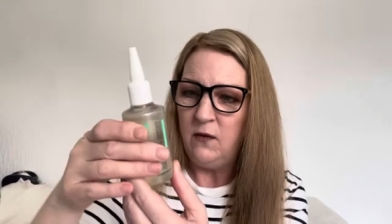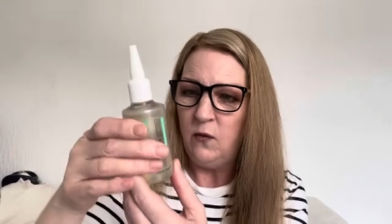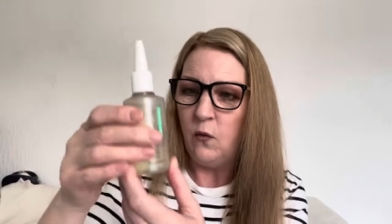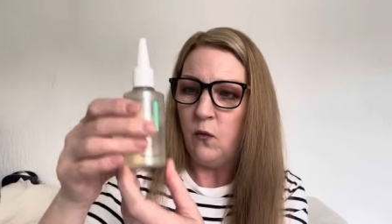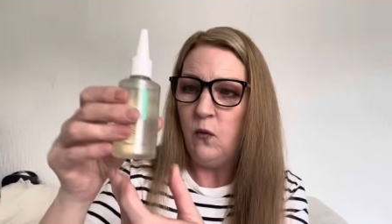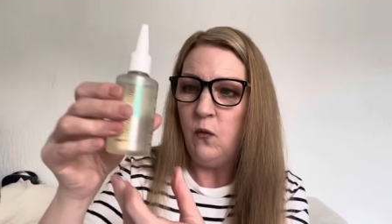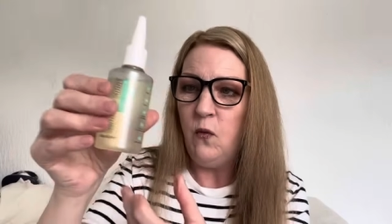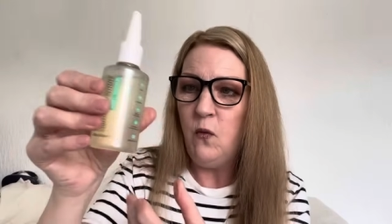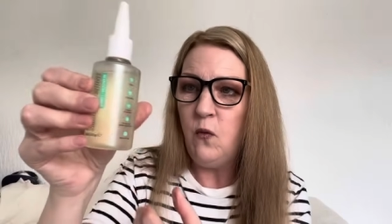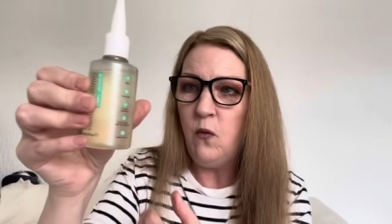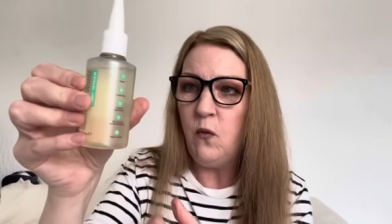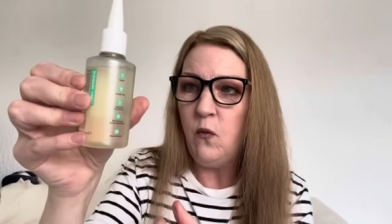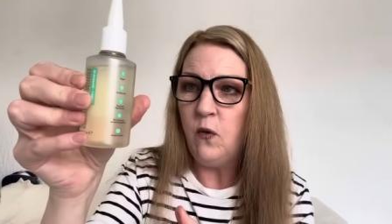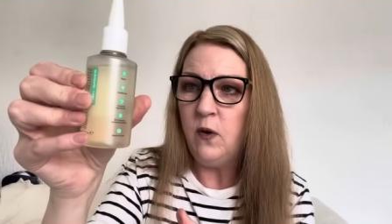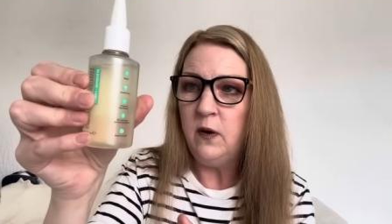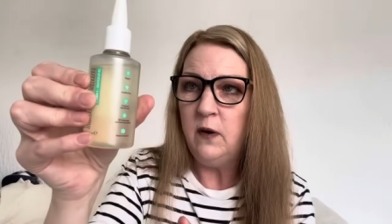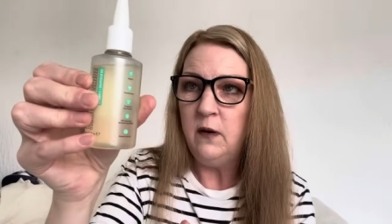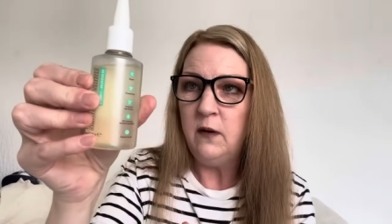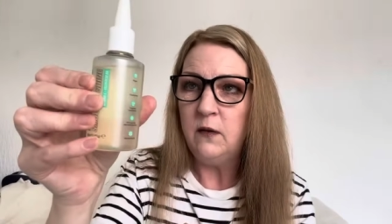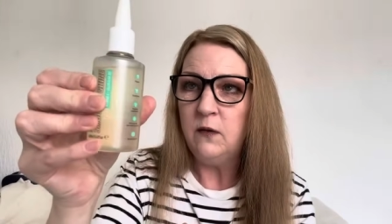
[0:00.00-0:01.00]

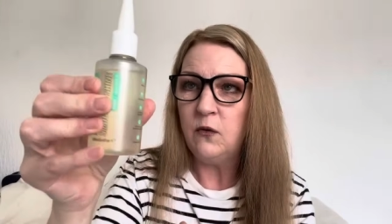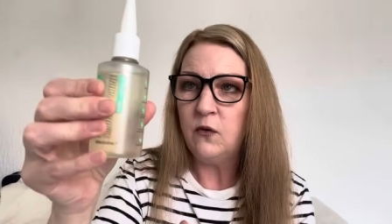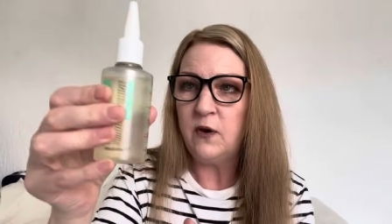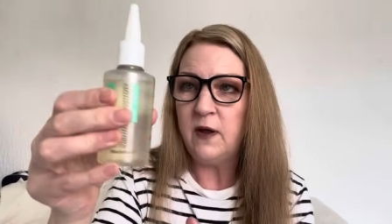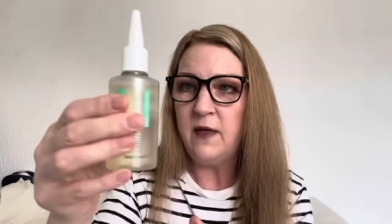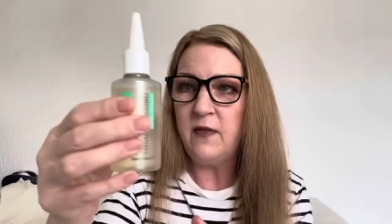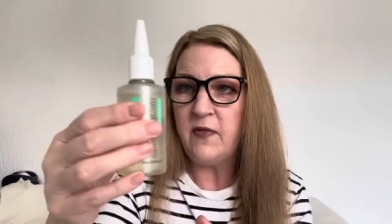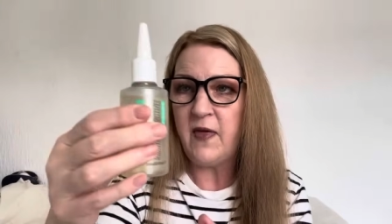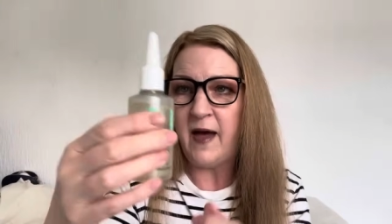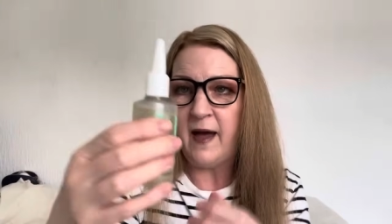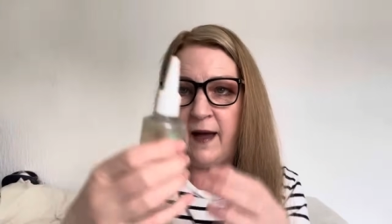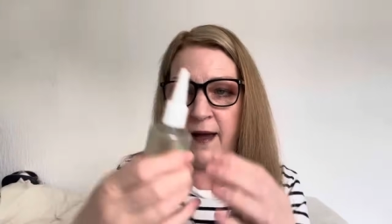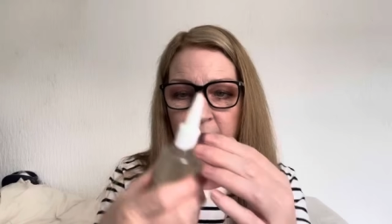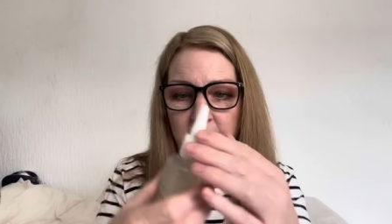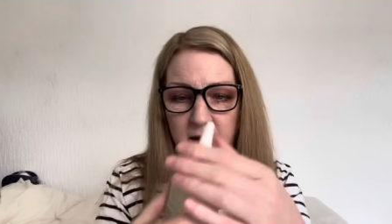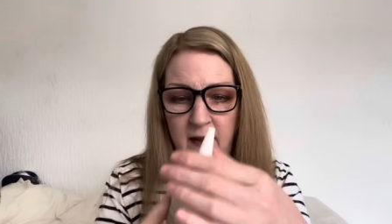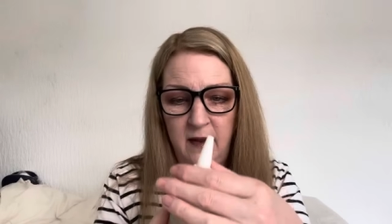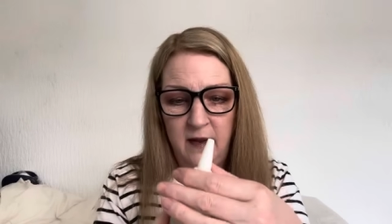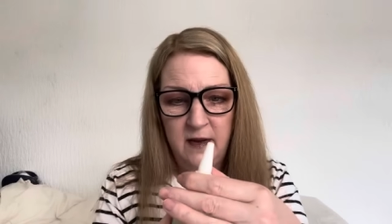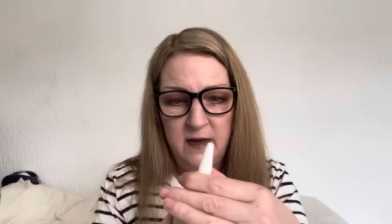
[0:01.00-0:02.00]
Ooh, look at that.